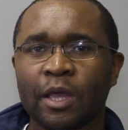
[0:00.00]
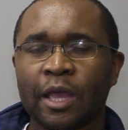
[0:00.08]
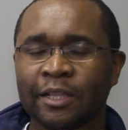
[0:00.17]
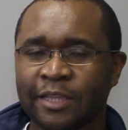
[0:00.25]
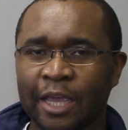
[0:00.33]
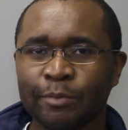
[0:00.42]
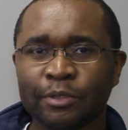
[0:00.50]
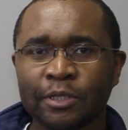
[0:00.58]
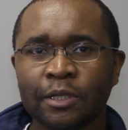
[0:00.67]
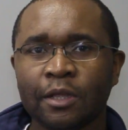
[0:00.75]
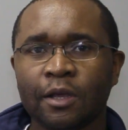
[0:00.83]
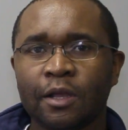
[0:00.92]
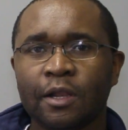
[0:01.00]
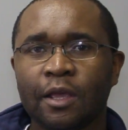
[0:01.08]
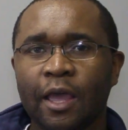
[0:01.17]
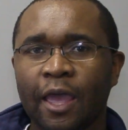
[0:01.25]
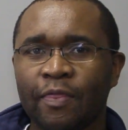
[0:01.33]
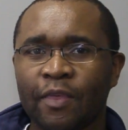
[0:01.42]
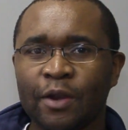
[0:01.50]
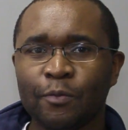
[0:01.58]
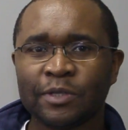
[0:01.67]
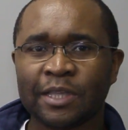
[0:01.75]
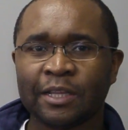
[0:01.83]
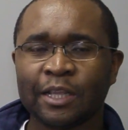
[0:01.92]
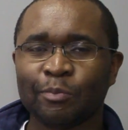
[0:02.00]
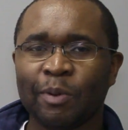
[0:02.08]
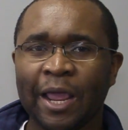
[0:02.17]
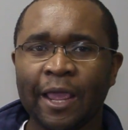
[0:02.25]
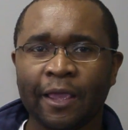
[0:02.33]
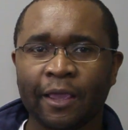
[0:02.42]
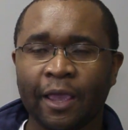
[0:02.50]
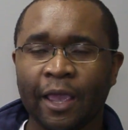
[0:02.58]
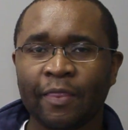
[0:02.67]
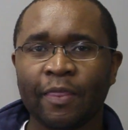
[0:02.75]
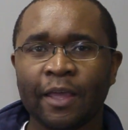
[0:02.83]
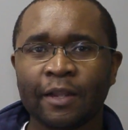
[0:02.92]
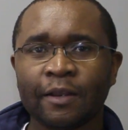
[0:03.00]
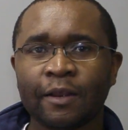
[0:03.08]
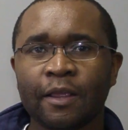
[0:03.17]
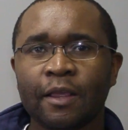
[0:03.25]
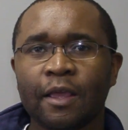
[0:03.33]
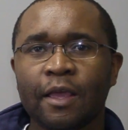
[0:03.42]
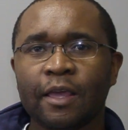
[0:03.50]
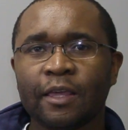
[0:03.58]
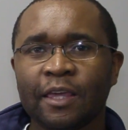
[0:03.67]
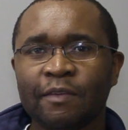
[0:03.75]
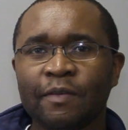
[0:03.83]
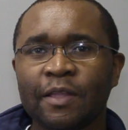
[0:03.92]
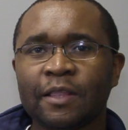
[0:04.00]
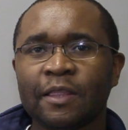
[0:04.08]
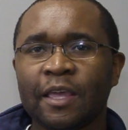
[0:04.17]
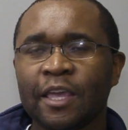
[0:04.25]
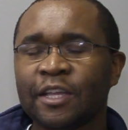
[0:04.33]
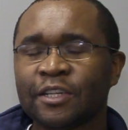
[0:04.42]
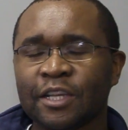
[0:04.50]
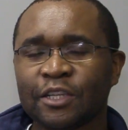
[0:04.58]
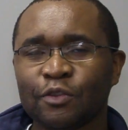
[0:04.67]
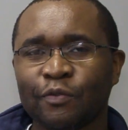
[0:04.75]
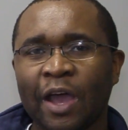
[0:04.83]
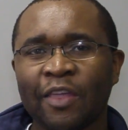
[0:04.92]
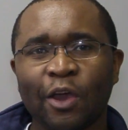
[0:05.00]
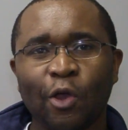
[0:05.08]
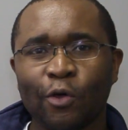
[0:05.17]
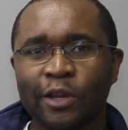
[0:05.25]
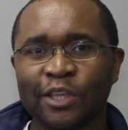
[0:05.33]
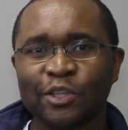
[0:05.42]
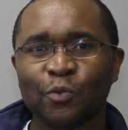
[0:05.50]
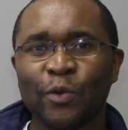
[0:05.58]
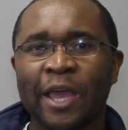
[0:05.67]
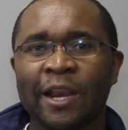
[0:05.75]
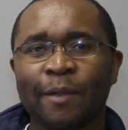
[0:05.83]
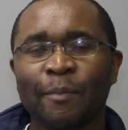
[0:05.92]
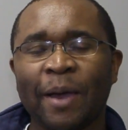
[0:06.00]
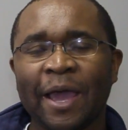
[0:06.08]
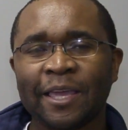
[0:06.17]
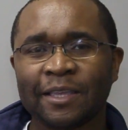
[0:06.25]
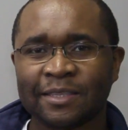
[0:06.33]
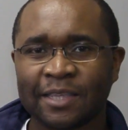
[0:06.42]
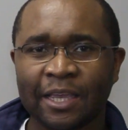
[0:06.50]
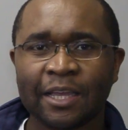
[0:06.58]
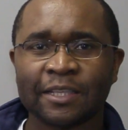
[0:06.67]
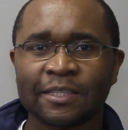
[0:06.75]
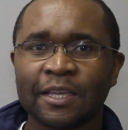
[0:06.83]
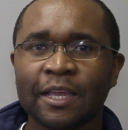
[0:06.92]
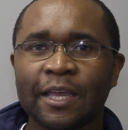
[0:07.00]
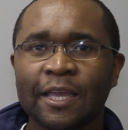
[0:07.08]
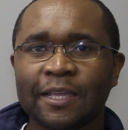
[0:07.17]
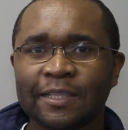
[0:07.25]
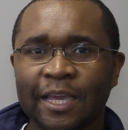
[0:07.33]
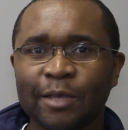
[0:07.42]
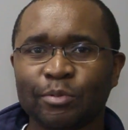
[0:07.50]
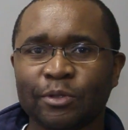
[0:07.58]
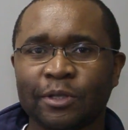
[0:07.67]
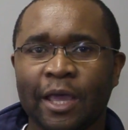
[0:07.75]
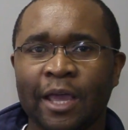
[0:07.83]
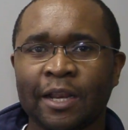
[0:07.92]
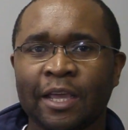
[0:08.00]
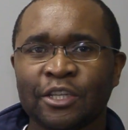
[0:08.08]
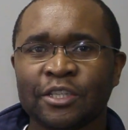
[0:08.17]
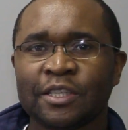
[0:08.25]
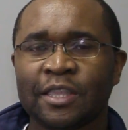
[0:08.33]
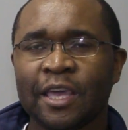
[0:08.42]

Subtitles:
a table, and then we started playing, and then given the interest of other colleagues, we ended up buying a second table. And I just